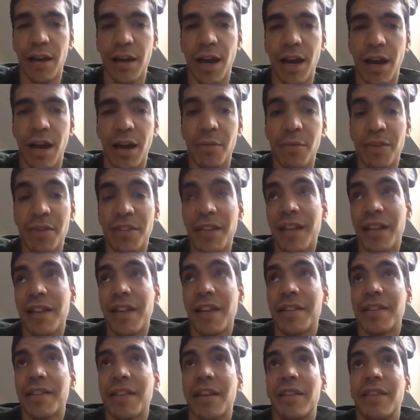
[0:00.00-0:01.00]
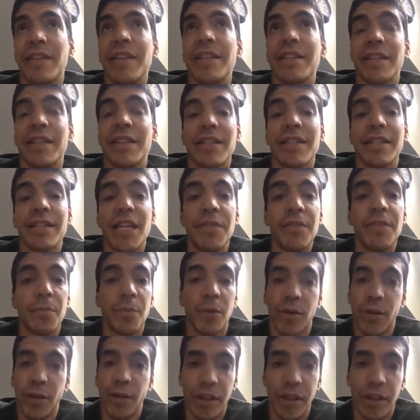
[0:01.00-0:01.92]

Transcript: I would say it's at least conceivable